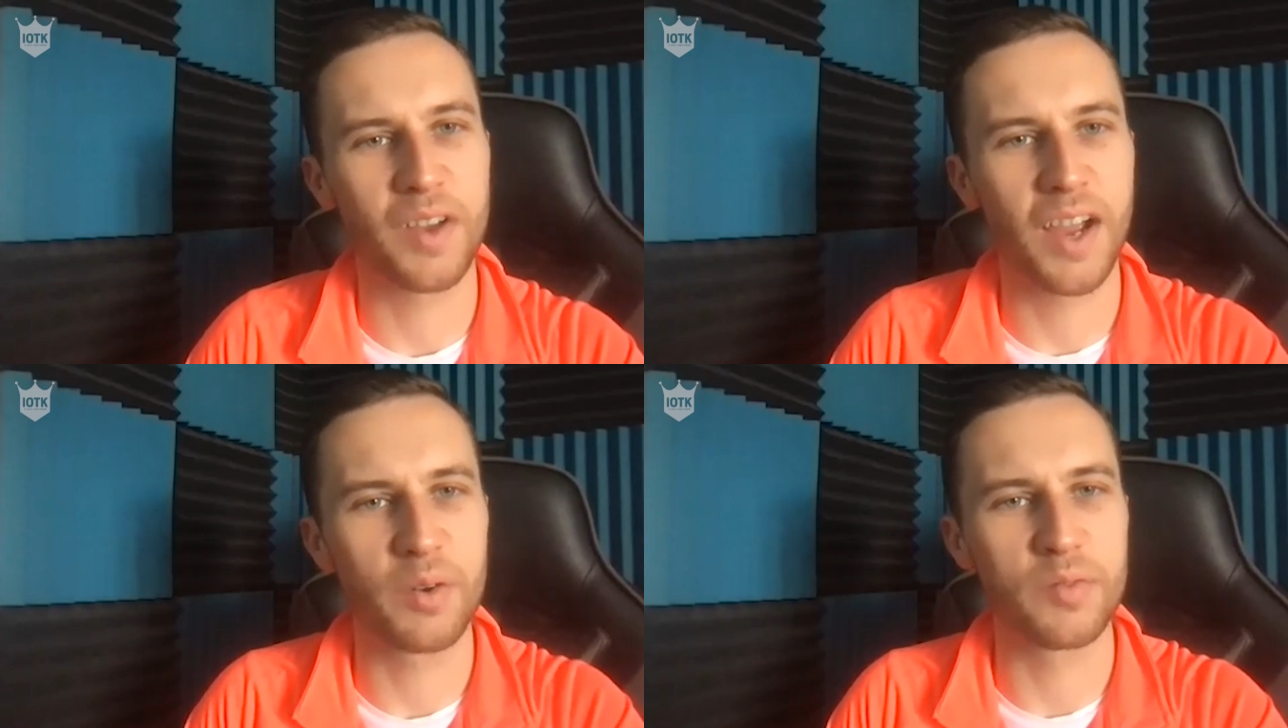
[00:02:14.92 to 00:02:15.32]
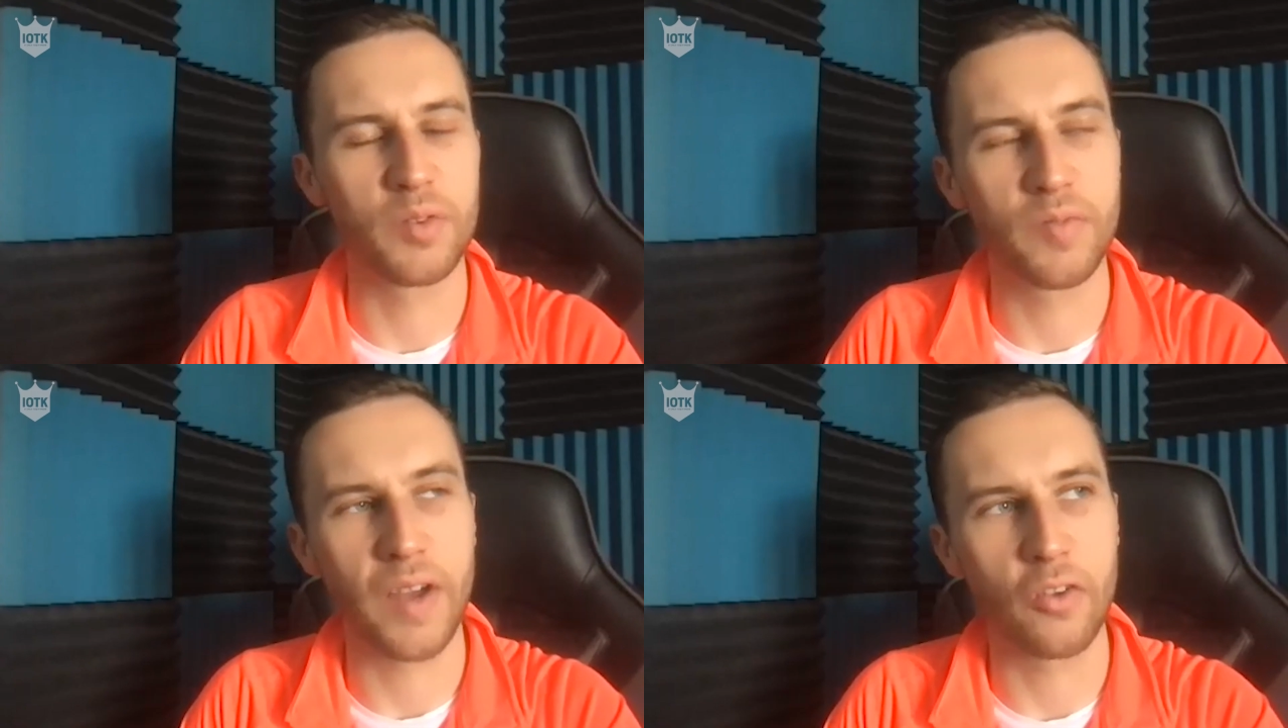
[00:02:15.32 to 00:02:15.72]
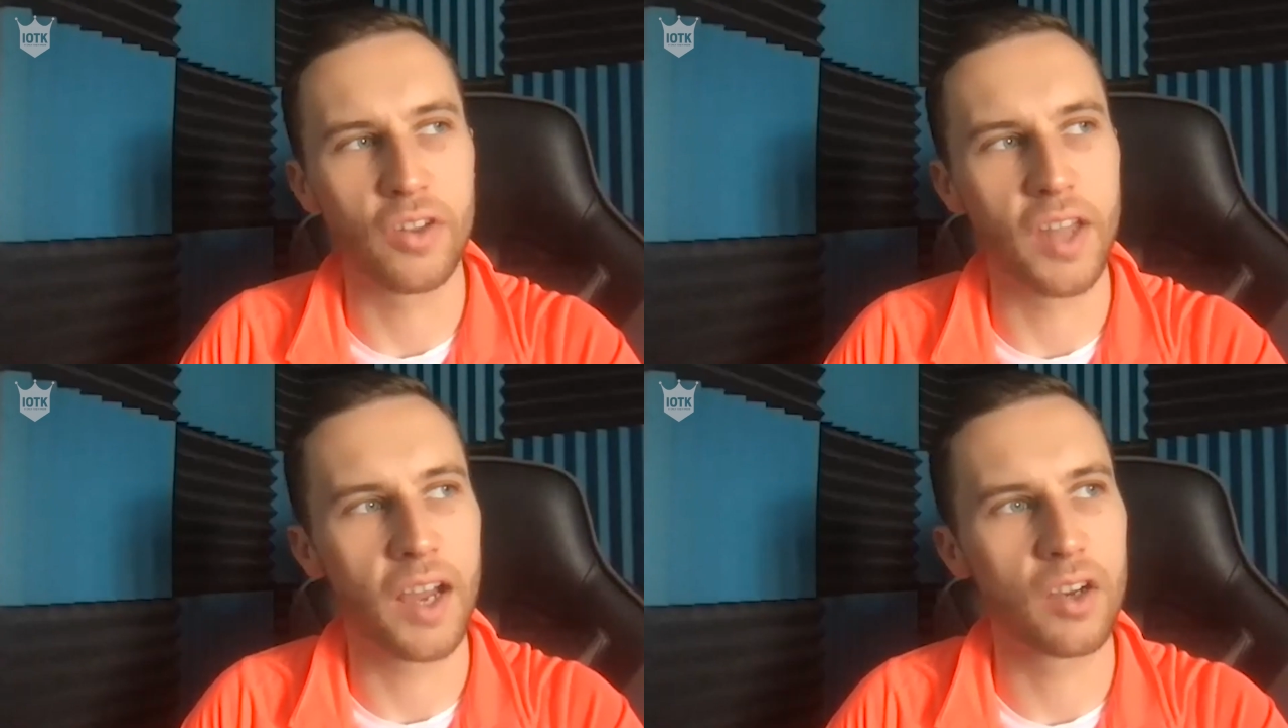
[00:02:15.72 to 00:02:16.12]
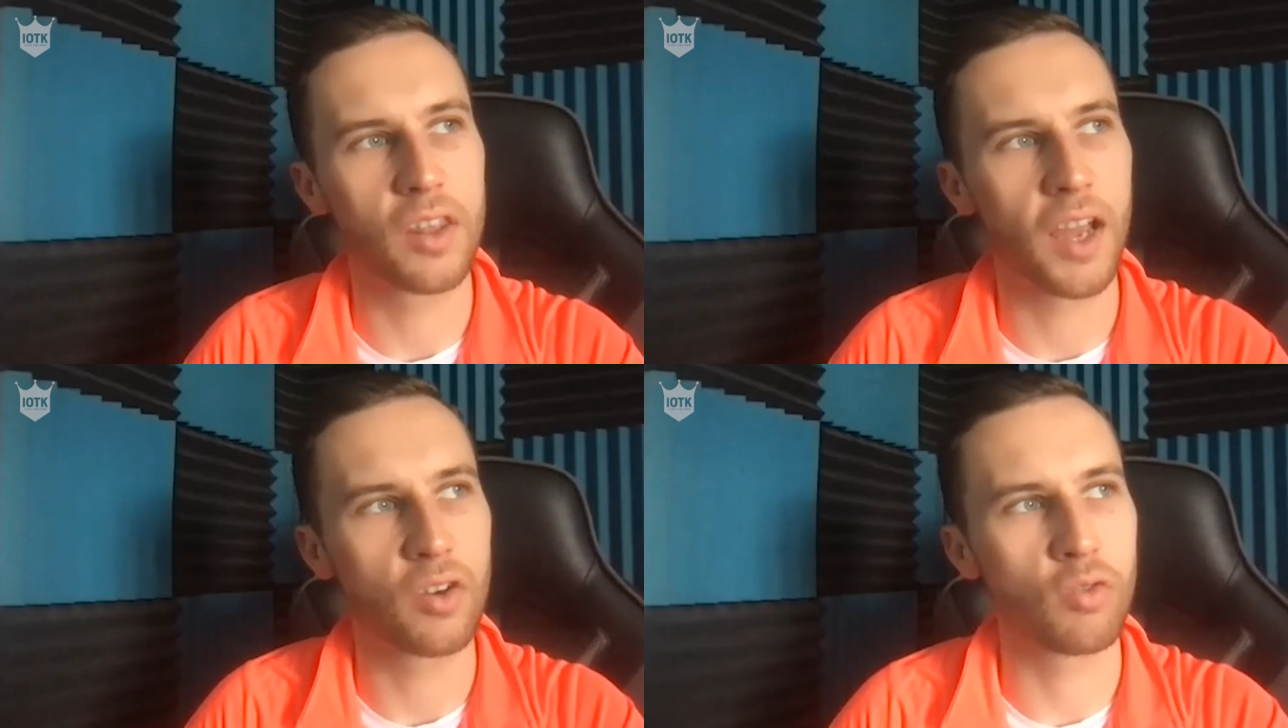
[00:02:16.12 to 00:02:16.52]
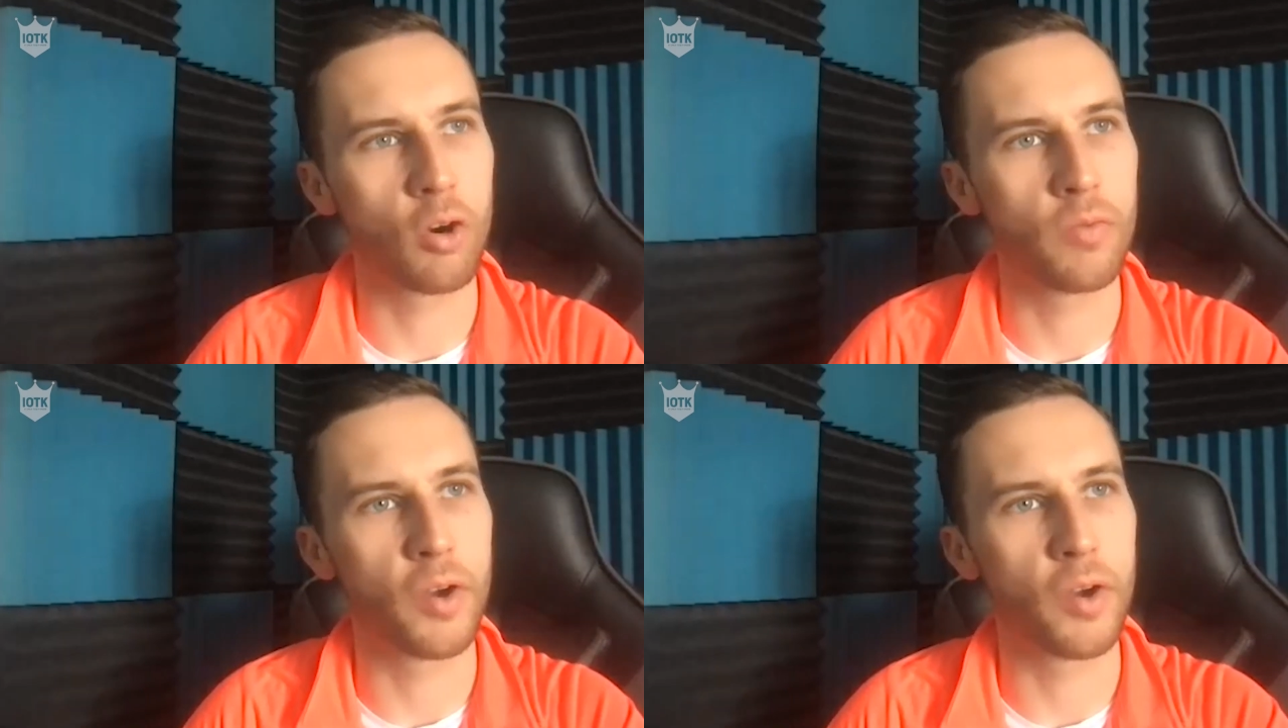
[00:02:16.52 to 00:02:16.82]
how have you found that growth?